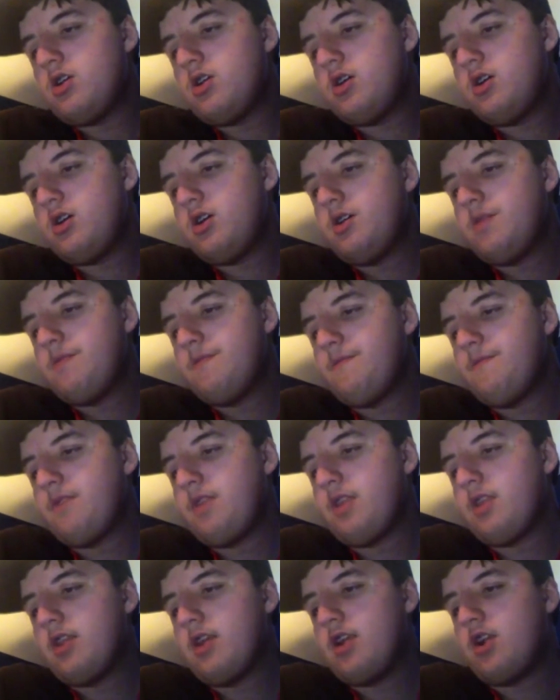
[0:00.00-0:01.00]
than
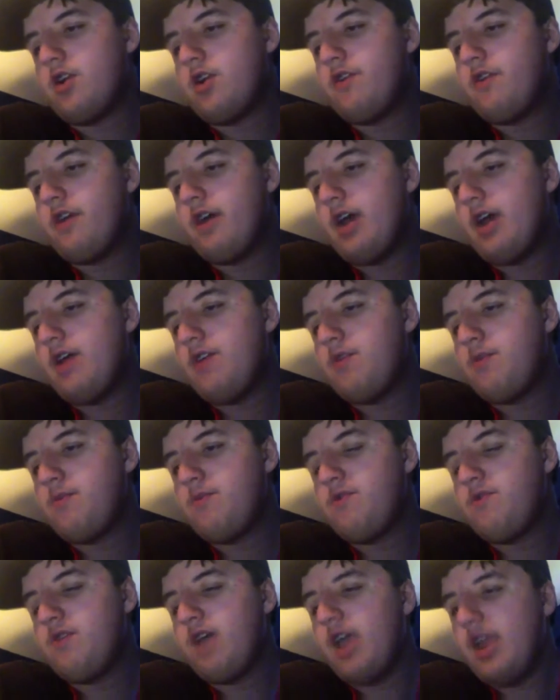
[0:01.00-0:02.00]
Erza, has a
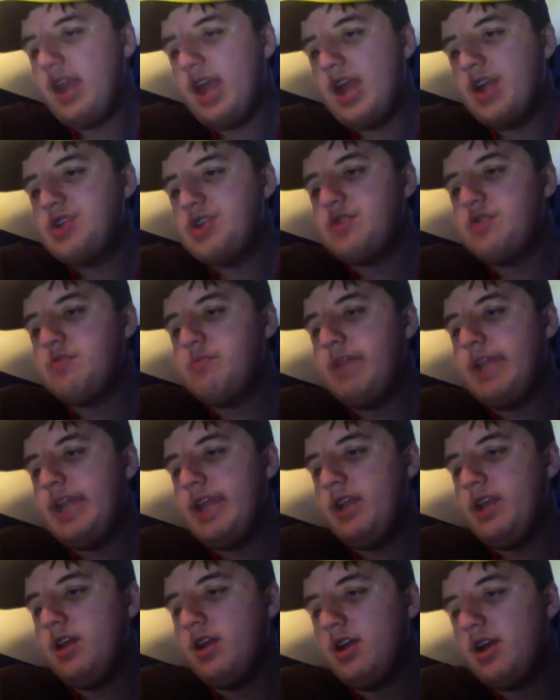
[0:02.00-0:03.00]
slight edge in
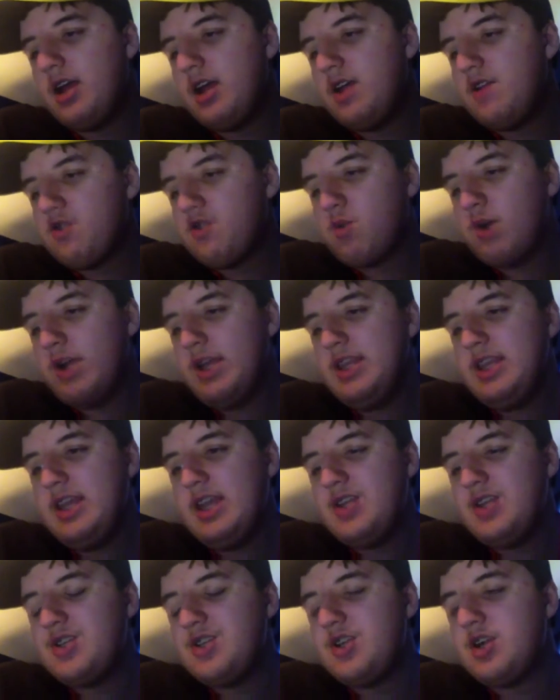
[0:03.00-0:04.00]
speed, has quite the
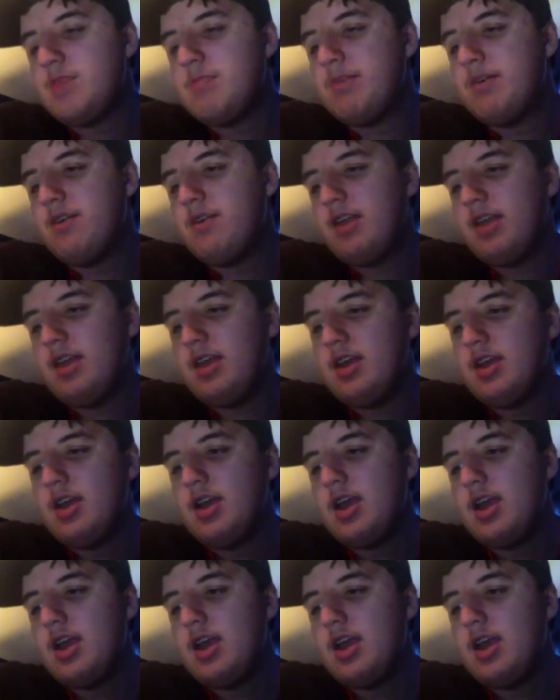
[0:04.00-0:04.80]
edge in durability,